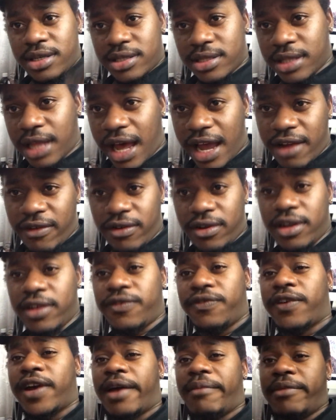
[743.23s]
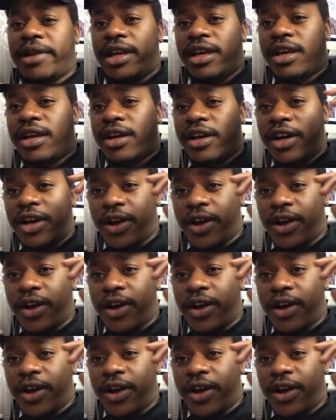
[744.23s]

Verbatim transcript: This is the High Rollers family.